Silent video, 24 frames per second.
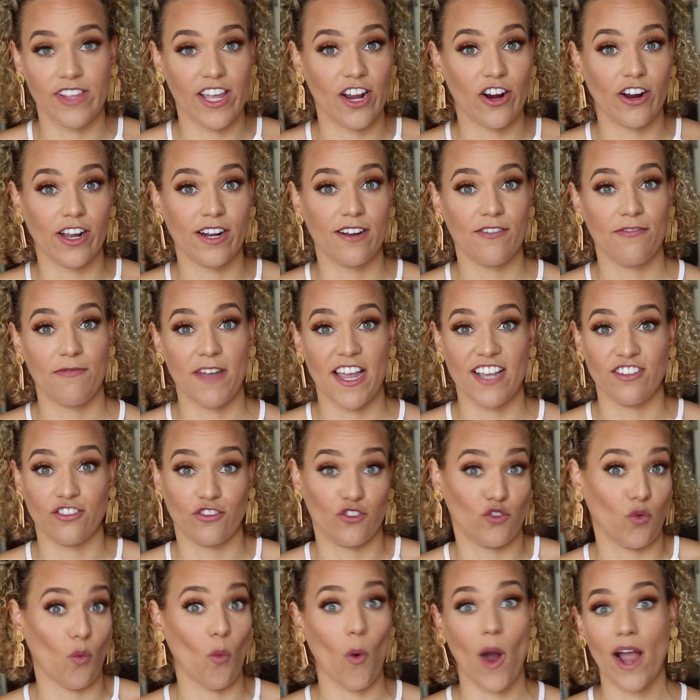they're gonna
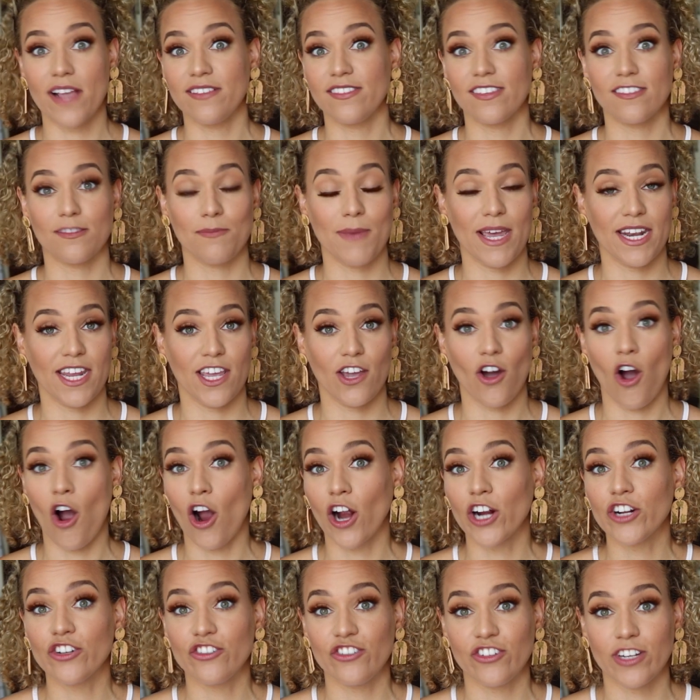face twice as many
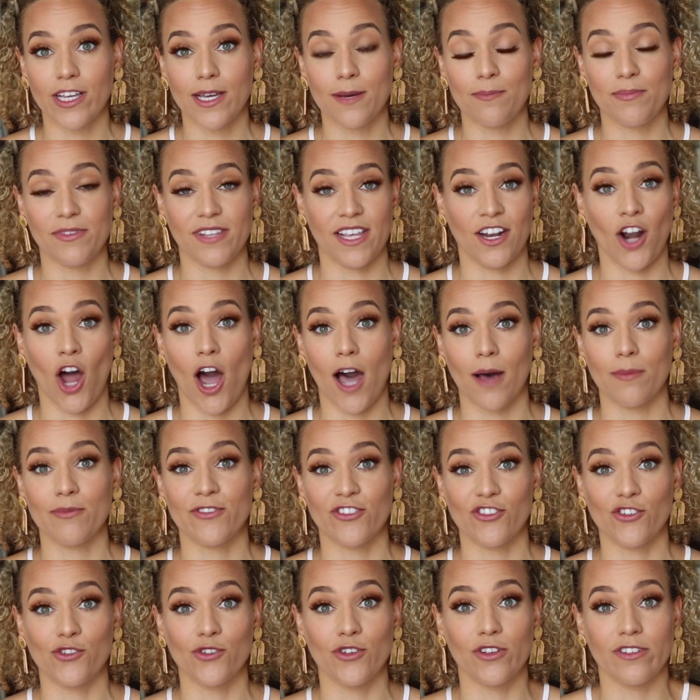hardships and
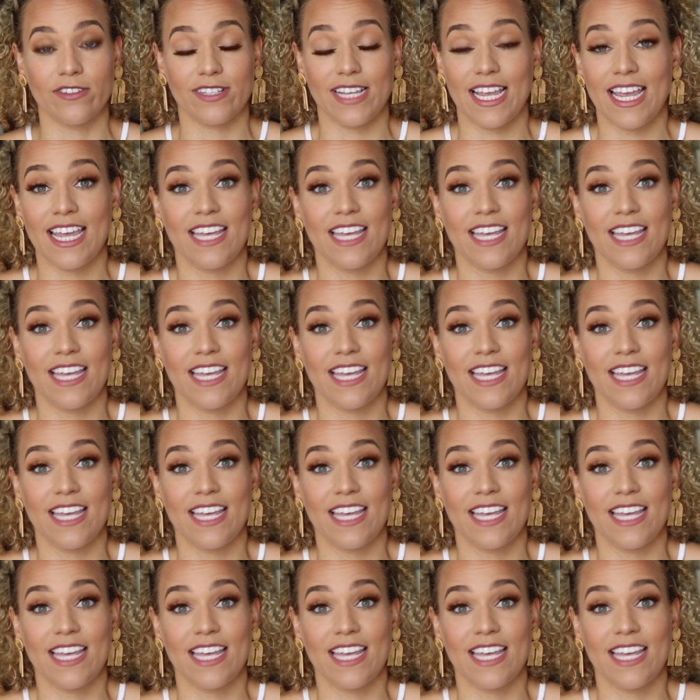obstacles